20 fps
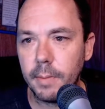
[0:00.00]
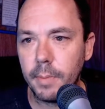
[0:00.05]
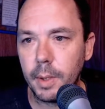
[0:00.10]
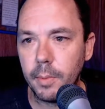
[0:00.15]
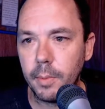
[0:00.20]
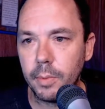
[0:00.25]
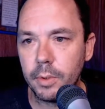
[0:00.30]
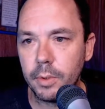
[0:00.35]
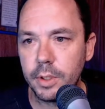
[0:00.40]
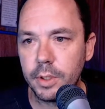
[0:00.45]

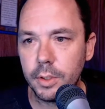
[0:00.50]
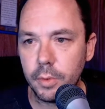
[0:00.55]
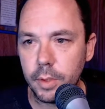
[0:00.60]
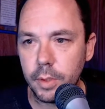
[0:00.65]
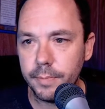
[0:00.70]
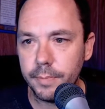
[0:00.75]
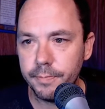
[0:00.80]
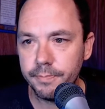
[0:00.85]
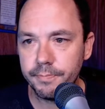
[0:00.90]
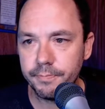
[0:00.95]
people to
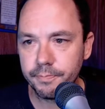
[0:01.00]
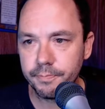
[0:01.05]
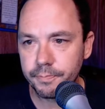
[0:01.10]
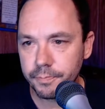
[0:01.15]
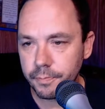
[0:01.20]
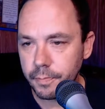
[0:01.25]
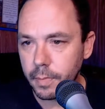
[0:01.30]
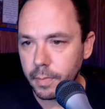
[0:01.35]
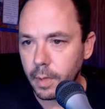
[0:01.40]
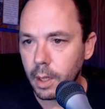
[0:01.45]
it.
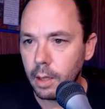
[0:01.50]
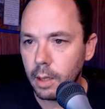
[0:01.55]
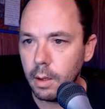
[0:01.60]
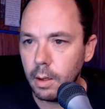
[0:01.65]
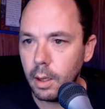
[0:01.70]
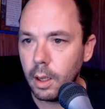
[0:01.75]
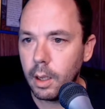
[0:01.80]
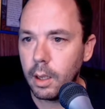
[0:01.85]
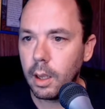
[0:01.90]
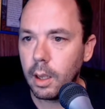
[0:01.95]

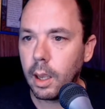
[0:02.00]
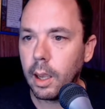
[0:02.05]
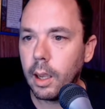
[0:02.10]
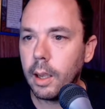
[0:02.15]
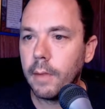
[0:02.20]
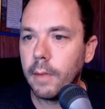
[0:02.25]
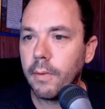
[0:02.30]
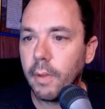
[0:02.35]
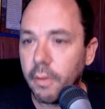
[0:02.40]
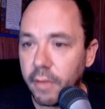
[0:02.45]

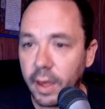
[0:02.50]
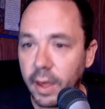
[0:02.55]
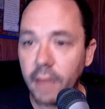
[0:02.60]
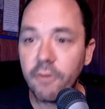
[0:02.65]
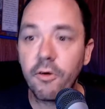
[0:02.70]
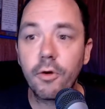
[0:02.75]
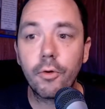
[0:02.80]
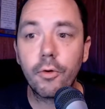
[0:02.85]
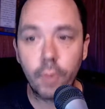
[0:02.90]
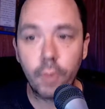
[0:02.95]
And that's
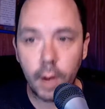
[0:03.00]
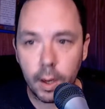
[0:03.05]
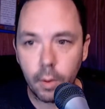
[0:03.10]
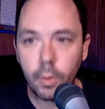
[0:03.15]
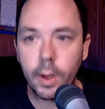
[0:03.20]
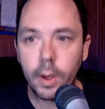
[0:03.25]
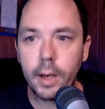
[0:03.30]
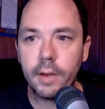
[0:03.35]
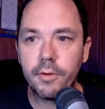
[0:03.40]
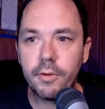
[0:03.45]
a great
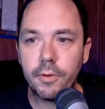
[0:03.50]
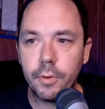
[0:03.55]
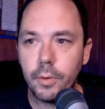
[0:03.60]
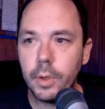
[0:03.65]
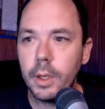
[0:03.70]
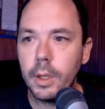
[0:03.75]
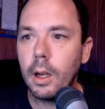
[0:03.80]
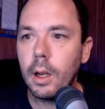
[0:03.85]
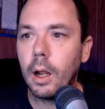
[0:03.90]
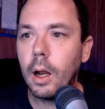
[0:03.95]
way to do
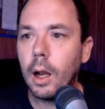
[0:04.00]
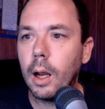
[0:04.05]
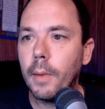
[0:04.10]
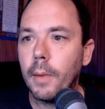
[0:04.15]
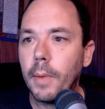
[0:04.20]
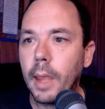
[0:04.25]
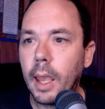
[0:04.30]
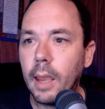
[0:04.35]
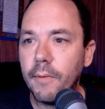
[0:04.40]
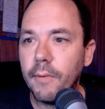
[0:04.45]
it.
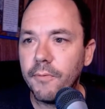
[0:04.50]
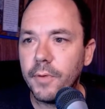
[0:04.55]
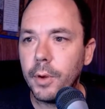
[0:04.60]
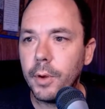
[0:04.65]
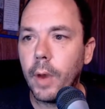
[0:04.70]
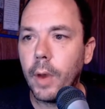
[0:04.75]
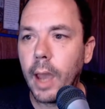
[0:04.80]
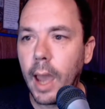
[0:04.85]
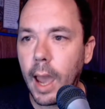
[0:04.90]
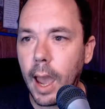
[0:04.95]
If
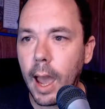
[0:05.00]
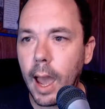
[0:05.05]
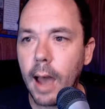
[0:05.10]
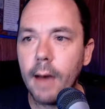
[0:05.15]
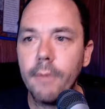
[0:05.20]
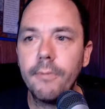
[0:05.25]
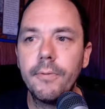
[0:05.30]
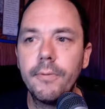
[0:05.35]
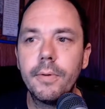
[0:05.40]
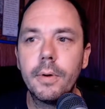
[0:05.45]
you
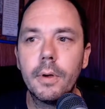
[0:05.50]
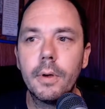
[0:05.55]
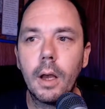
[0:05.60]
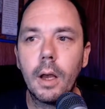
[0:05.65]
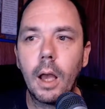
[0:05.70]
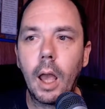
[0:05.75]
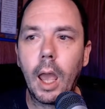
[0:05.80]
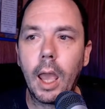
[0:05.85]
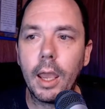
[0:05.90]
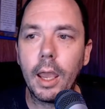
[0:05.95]
have
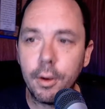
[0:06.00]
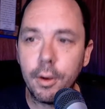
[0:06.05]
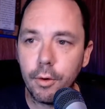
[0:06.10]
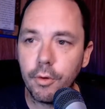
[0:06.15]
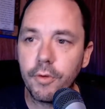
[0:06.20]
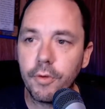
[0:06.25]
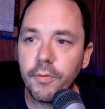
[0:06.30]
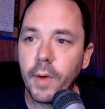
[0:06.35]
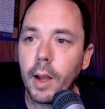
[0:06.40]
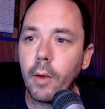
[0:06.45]
a
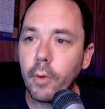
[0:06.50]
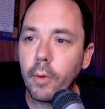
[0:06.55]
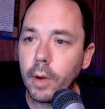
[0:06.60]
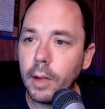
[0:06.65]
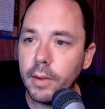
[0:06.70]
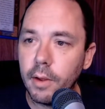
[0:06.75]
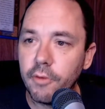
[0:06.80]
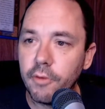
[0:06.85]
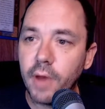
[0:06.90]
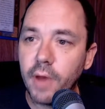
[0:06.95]
huge following
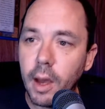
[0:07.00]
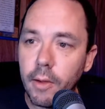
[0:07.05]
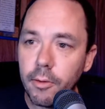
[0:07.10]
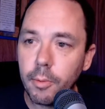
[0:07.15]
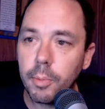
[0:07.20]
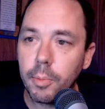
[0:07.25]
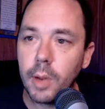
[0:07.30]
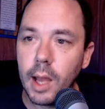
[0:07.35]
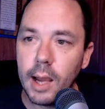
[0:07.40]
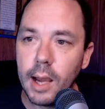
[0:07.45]
on those other
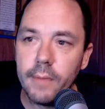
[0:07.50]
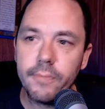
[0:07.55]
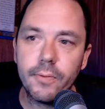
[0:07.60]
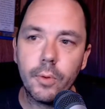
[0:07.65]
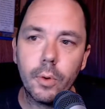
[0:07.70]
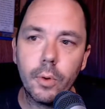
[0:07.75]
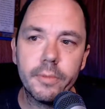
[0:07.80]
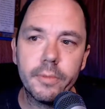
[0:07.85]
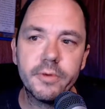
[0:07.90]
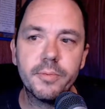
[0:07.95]

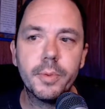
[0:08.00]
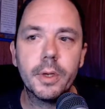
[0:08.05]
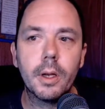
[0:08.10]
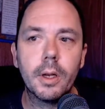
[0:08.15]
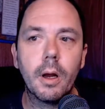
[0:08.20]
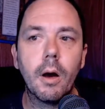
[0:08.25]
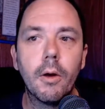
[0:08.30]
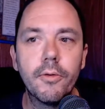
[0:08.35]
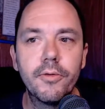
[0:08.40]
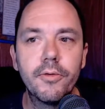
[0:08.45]
platforms, but
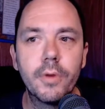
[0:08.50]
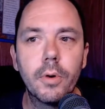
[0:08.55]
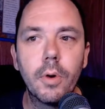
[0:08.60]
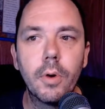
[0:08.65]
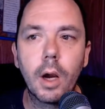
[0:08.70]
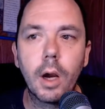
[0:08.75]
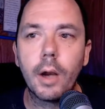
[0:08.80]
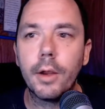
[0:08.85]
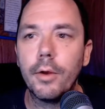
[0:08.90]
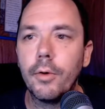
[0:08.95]
also
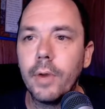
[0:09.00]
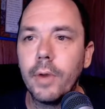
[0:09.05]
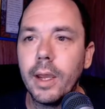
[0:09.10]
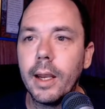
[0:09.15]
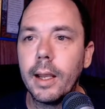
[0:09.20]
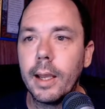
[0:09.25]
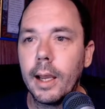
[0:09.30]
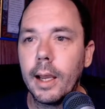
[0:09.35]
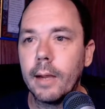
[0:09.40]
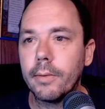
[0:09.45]
are you
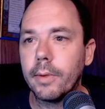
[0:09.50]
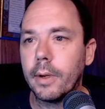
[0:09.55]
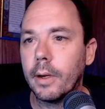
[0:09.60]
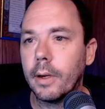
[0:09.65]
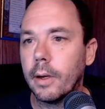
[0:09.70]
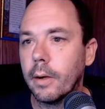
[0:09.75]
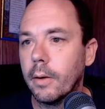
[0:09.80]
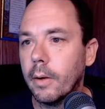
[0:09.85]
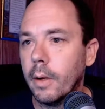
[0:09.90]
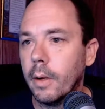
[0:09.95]
getting out there